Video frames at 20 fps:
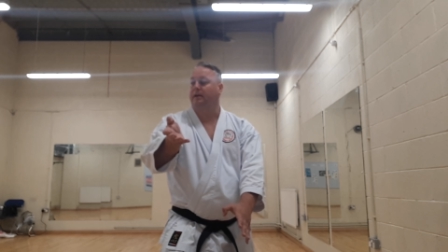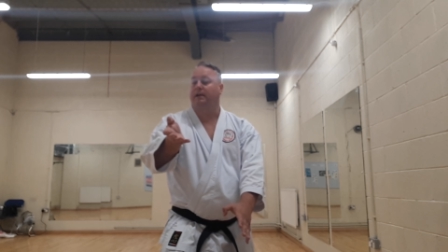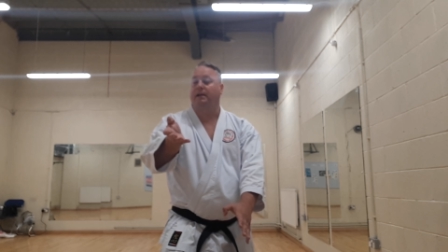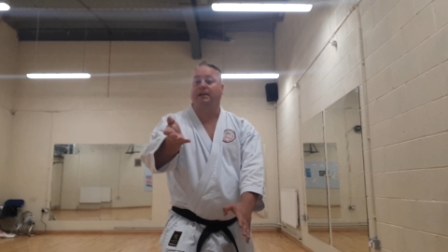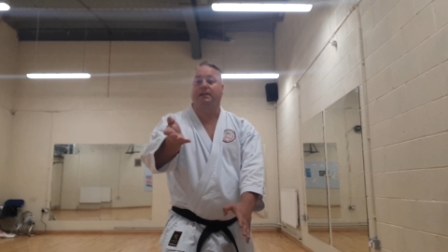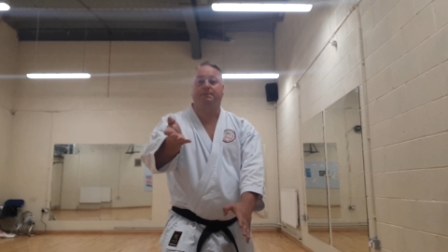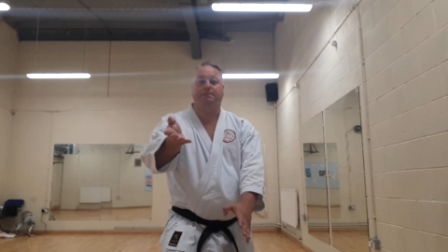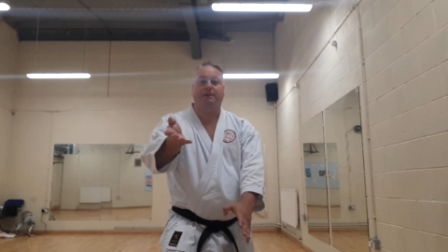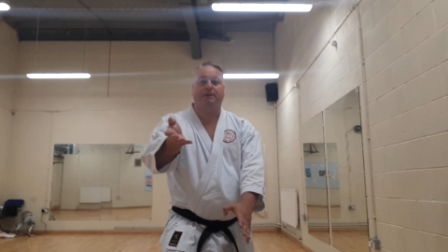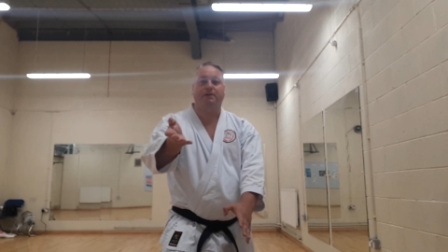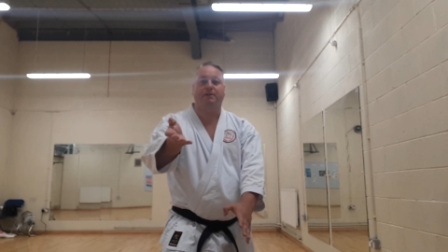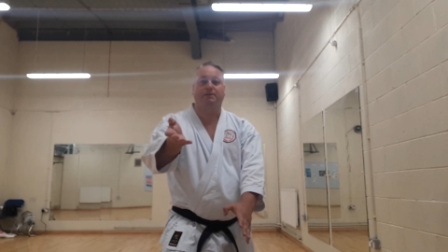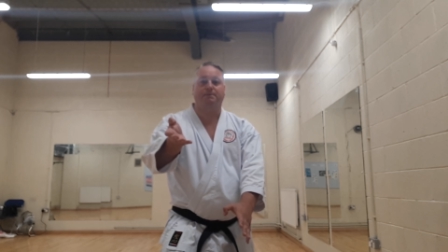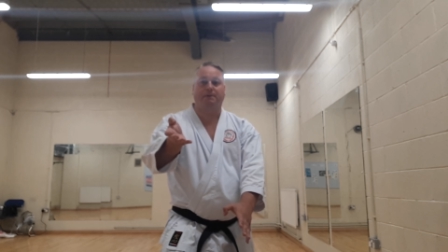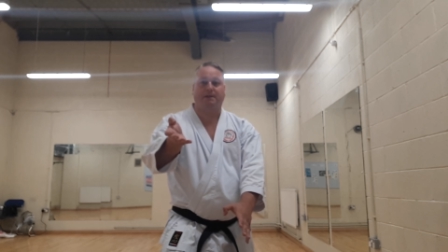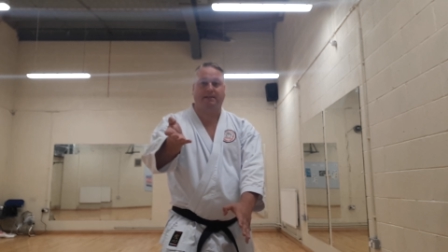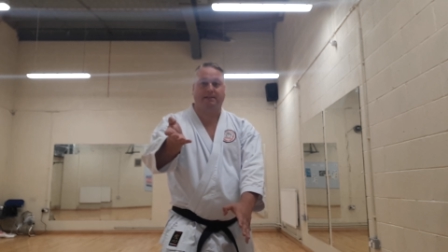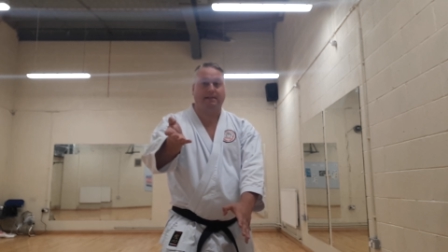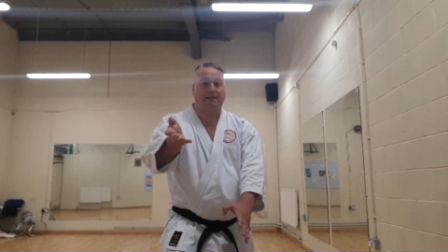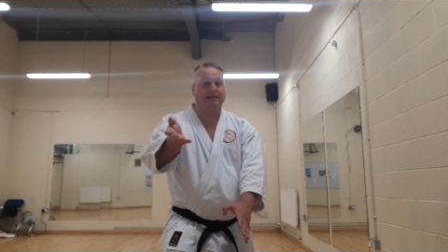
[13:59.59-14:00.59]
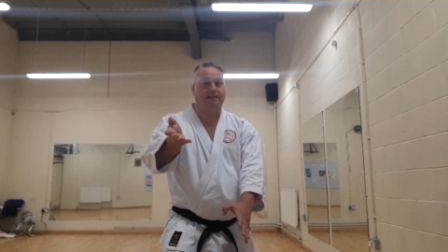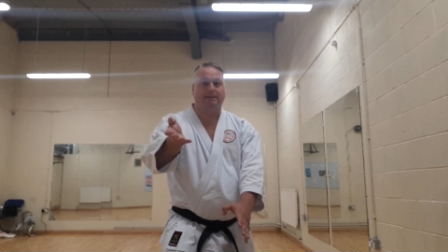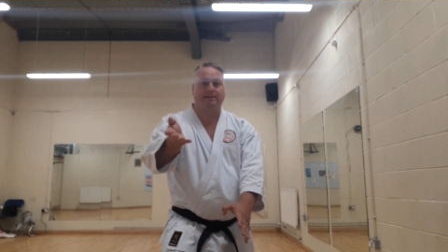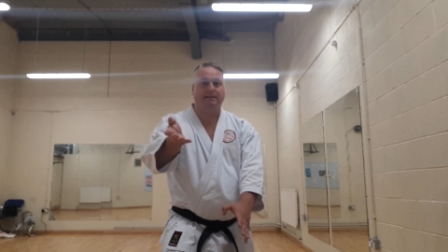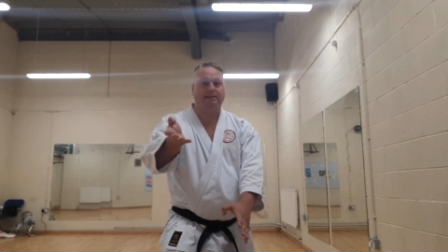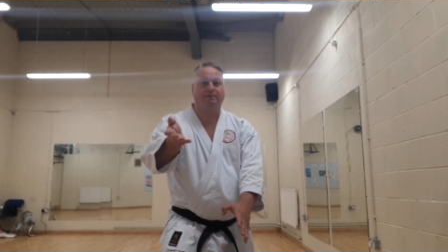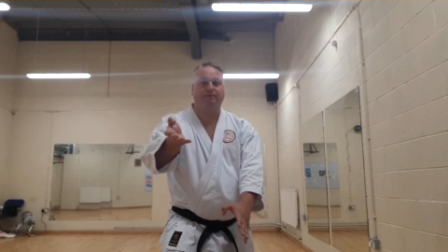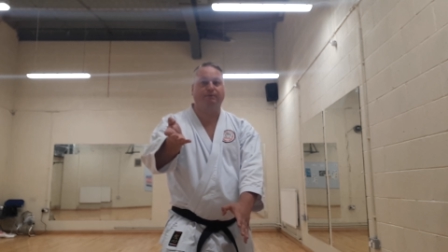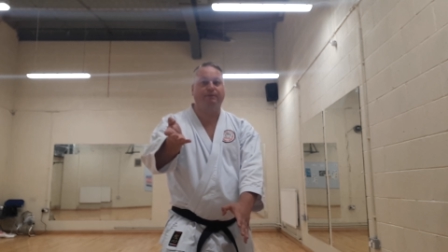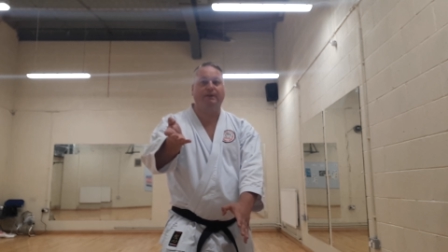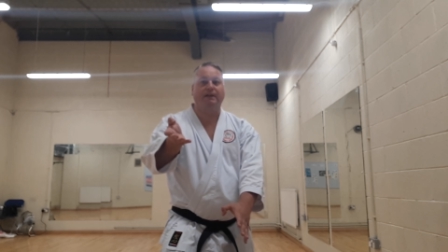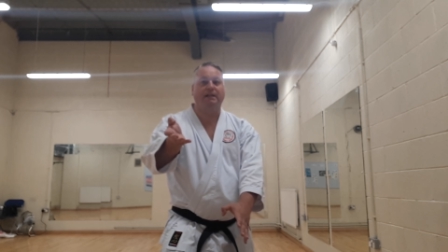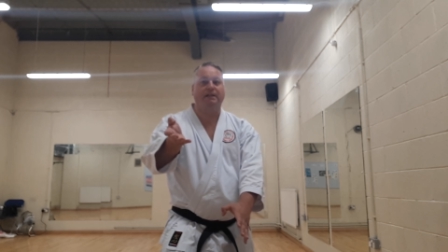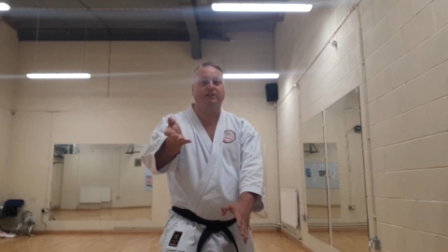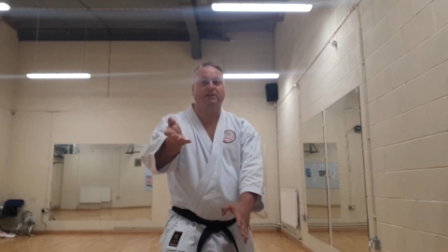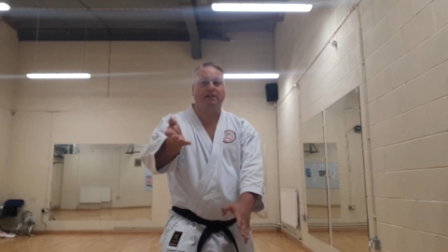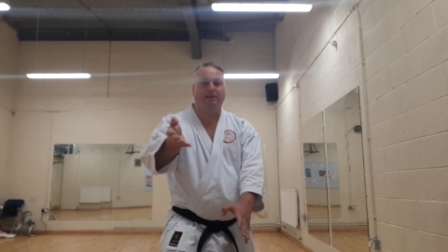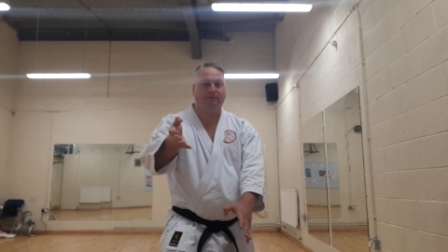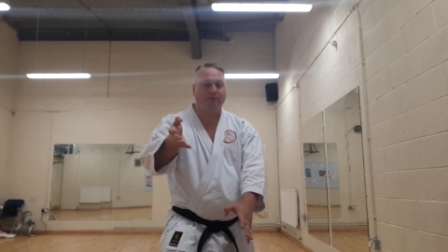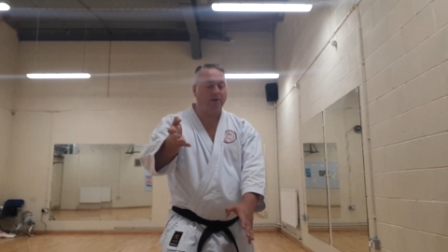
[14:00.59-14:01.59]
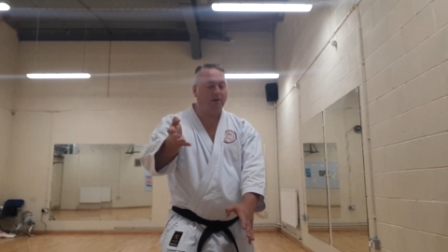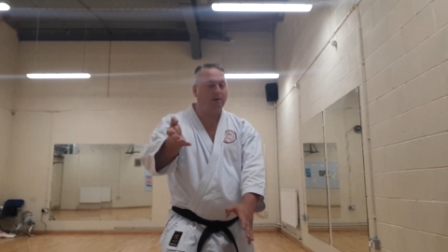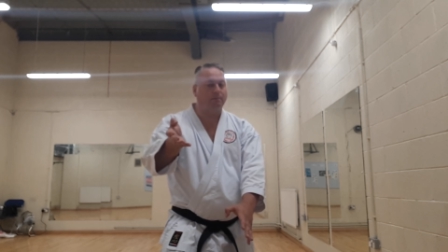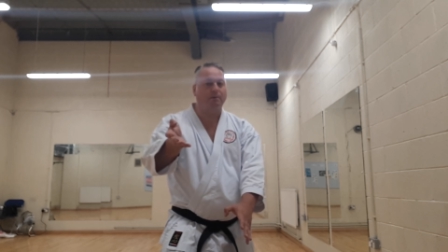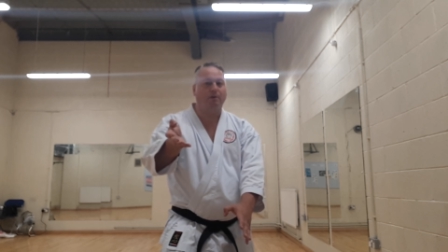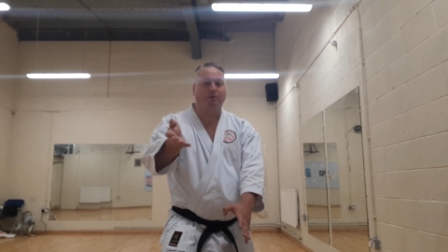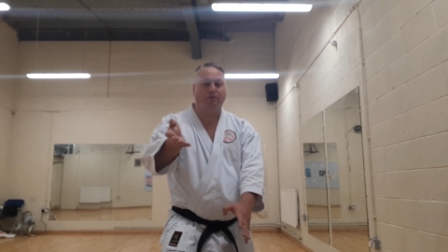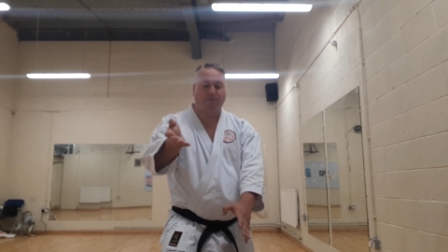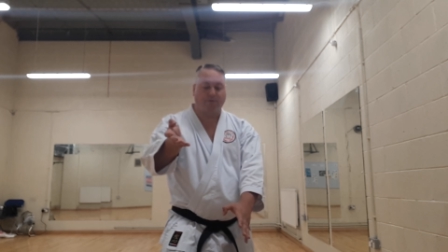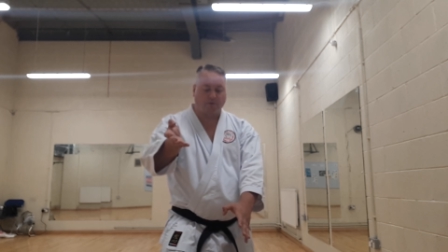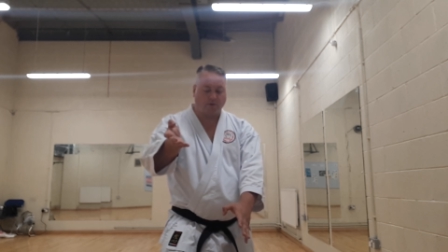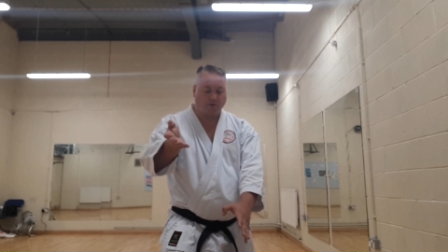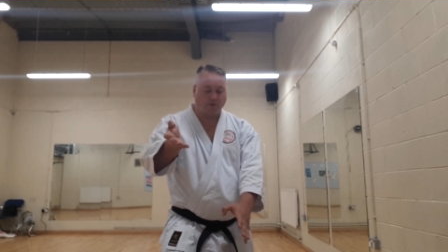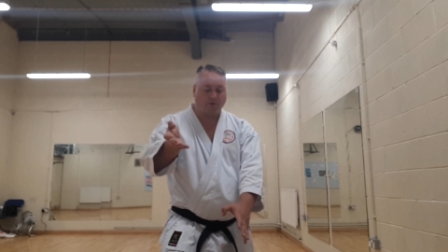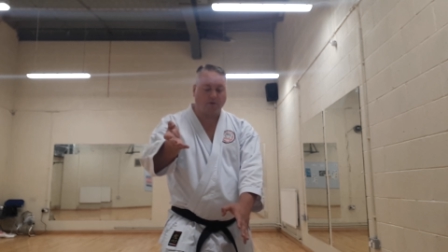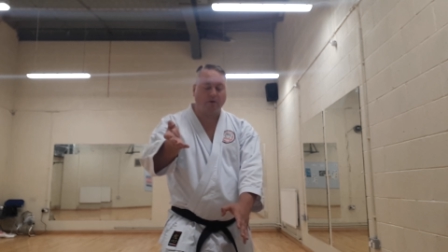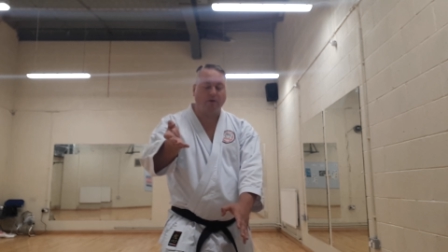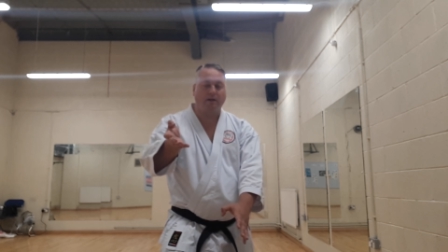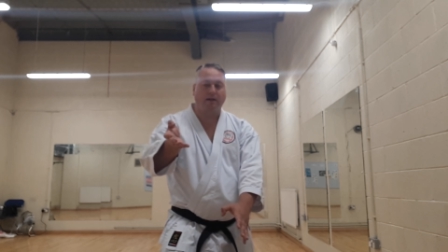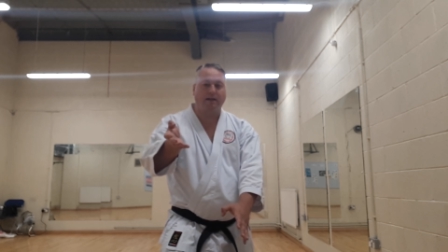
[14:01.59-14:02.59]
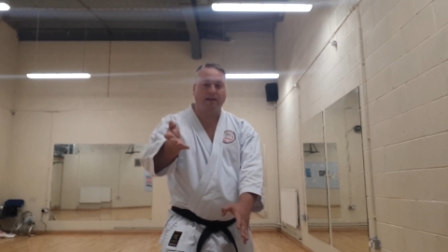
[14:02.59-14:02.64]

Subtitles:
it's because my stance isn't finished. Even though I'm on the floor